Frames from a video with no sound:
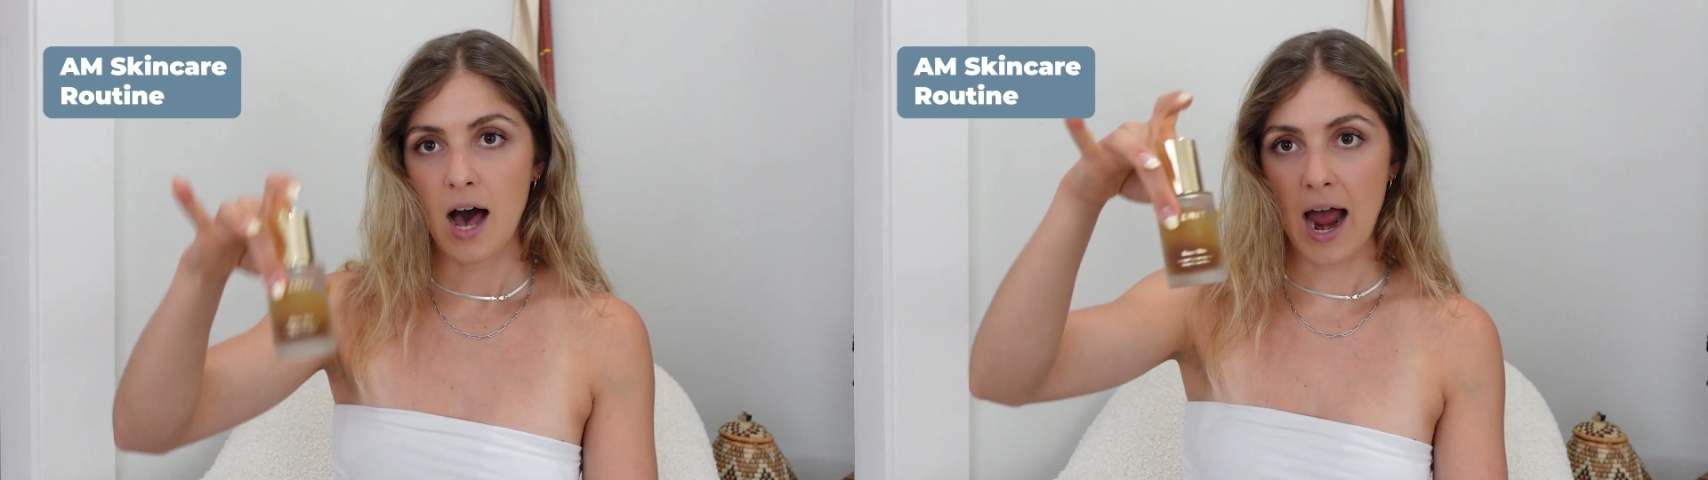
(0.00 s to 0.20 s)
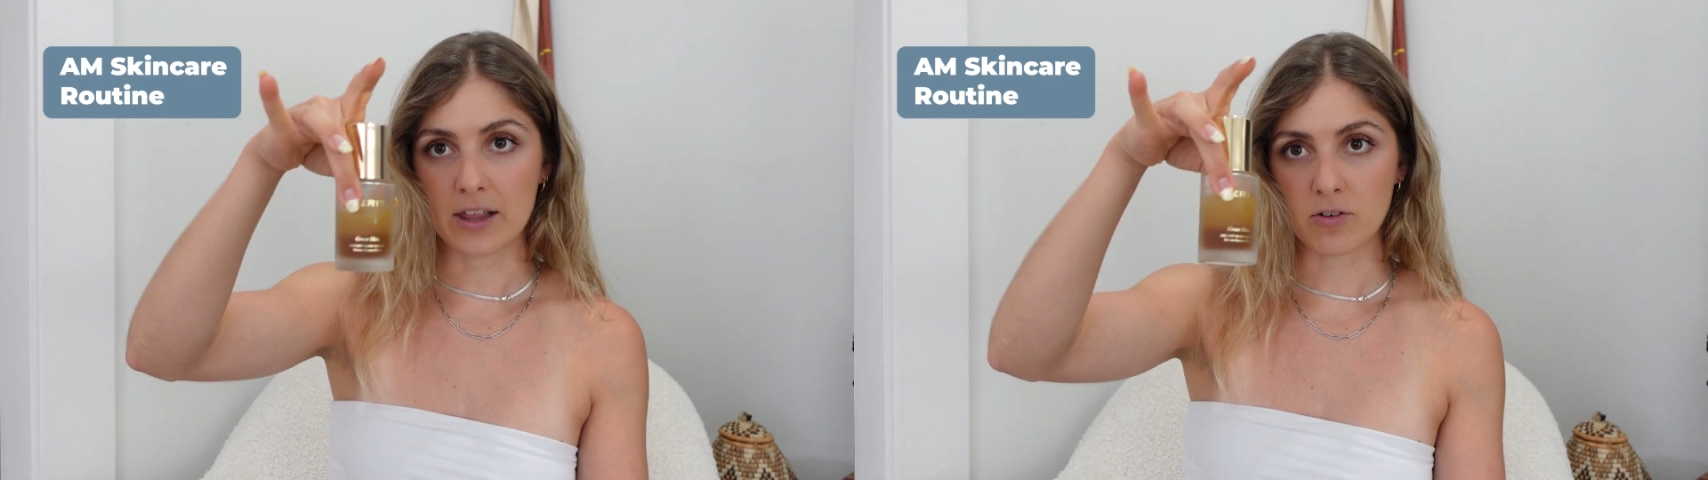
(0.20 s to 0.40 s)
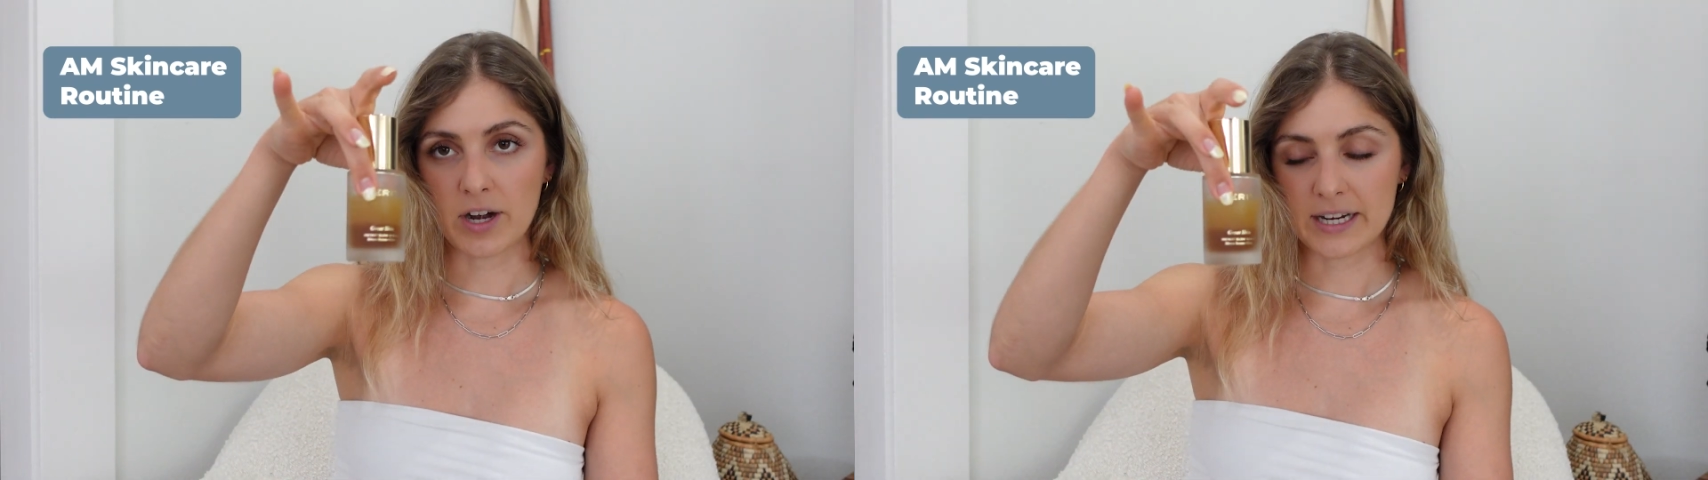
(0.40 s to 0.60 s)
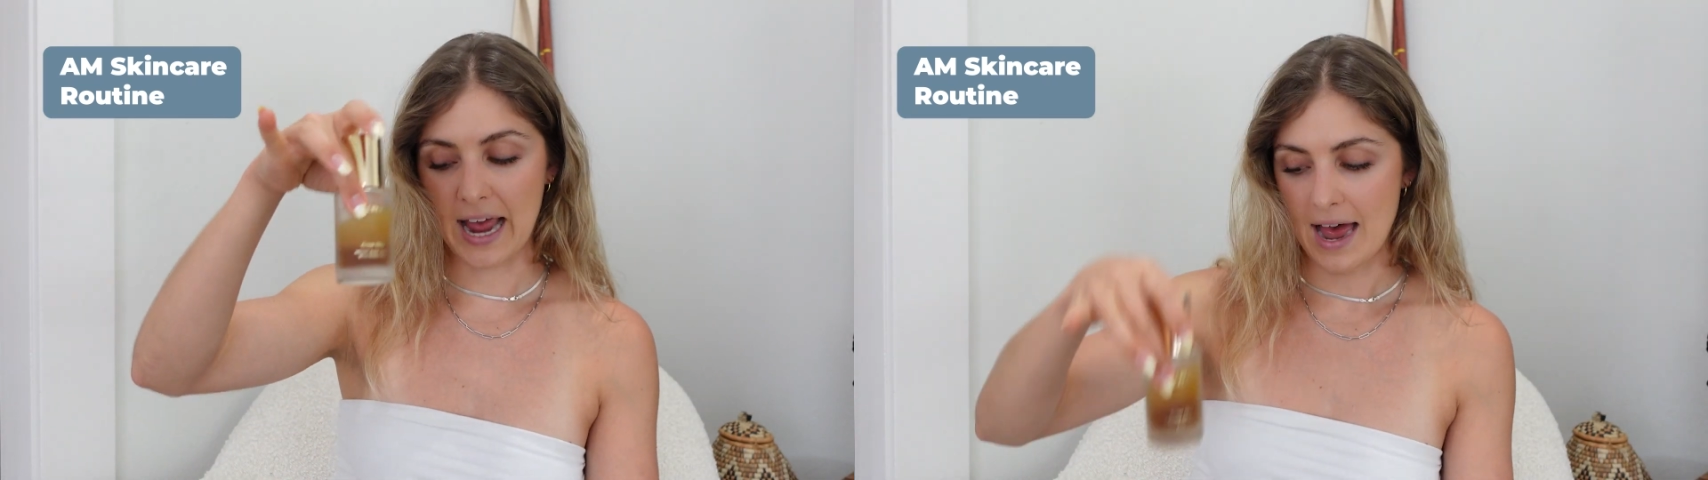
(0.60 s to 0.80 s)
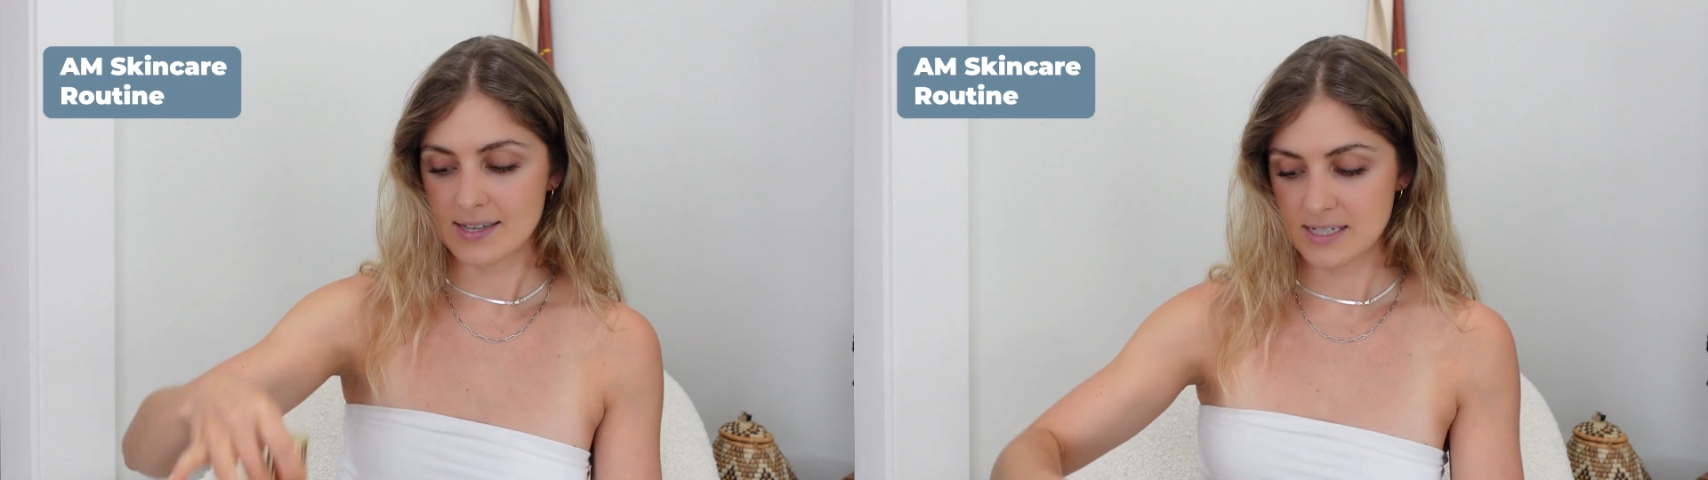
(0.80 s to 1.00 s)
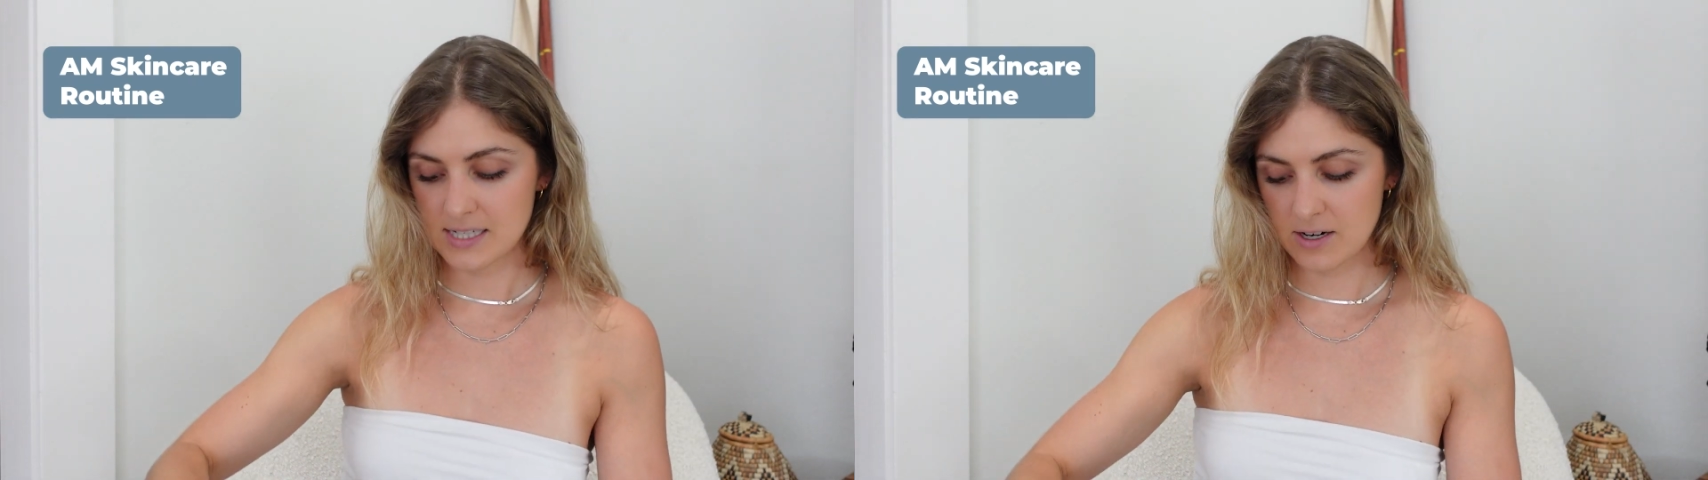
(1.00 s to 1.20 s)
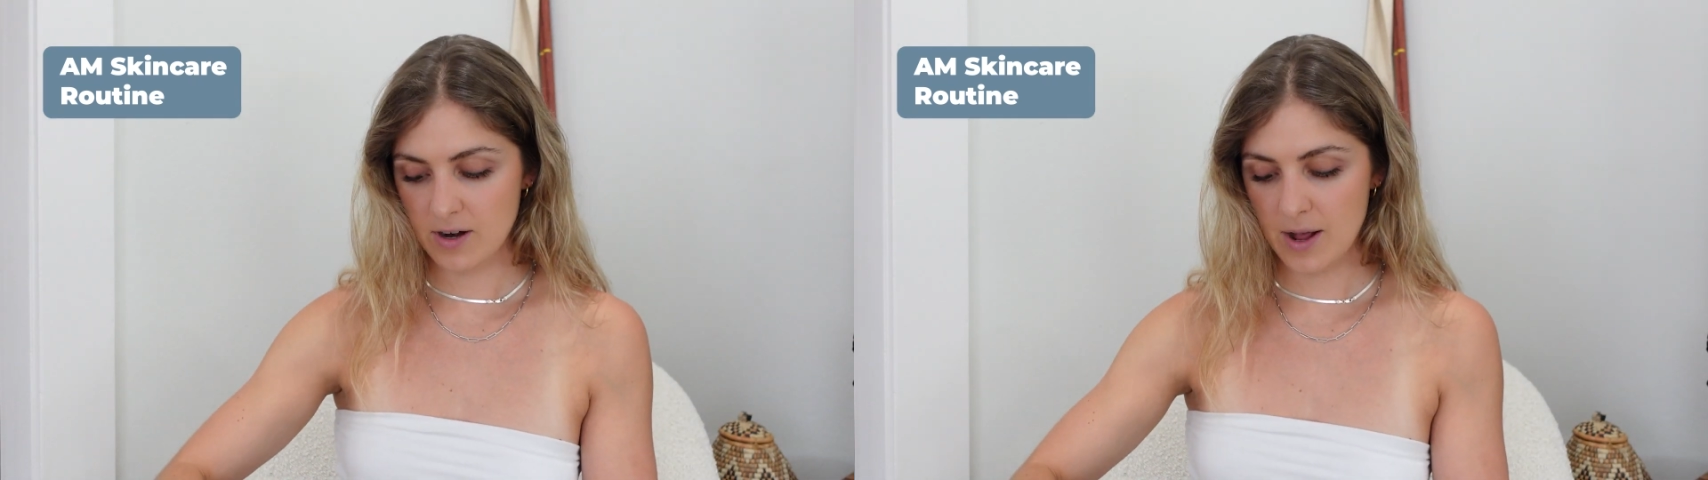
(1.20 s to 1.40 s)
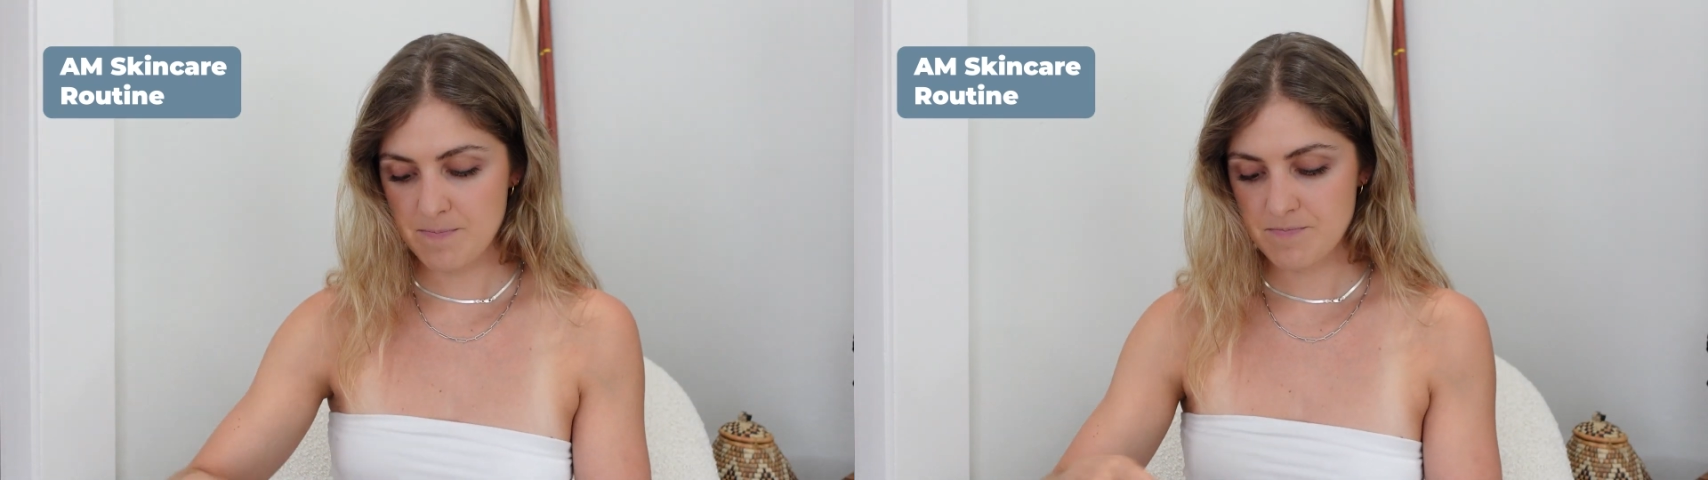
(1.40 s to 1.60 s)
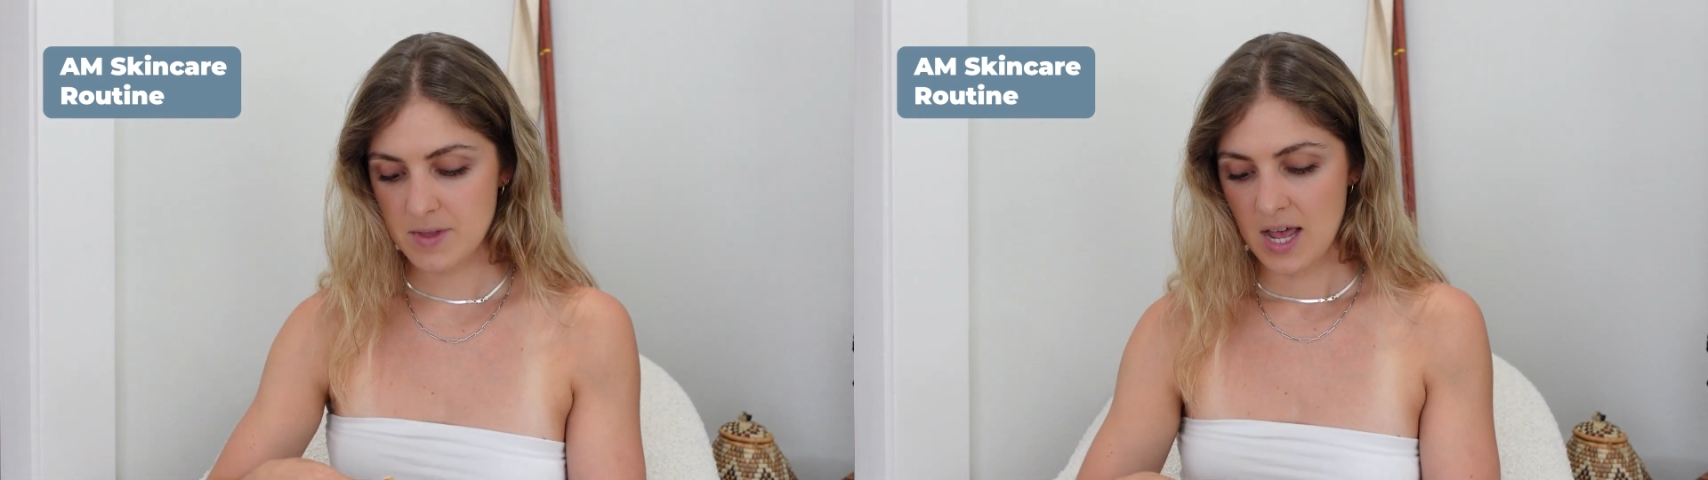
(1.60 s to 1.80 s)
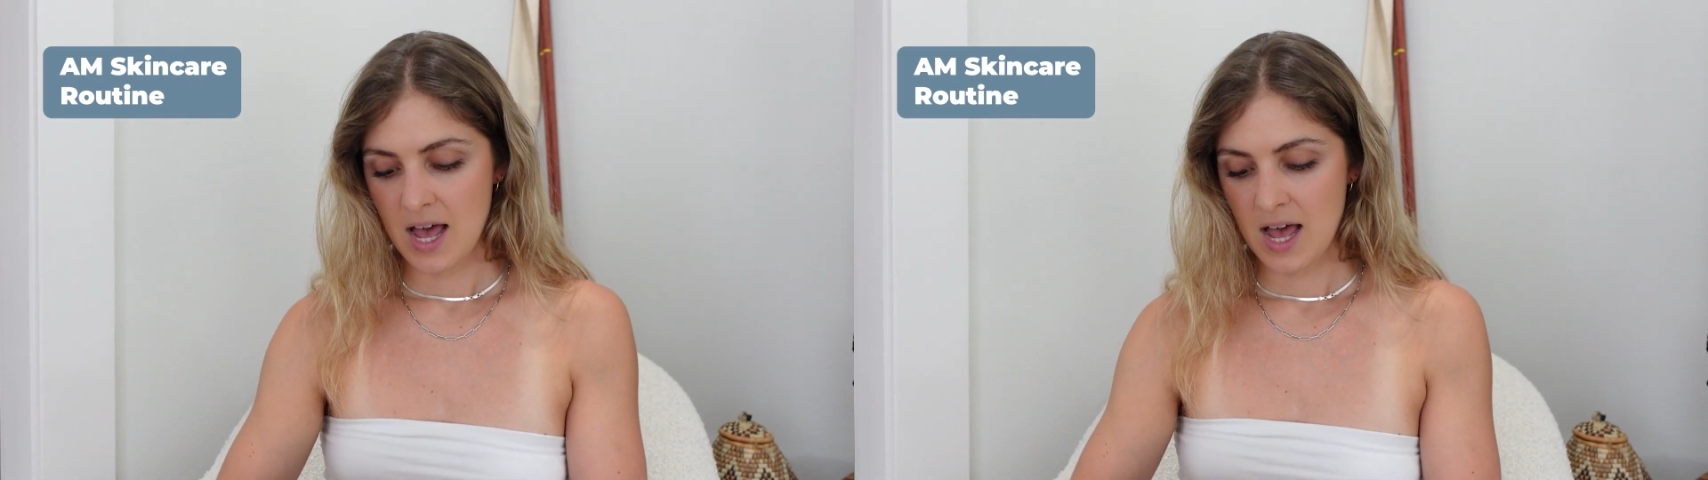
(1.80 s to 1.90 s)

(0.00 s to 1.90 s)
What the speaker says: hyaluronic acid serum.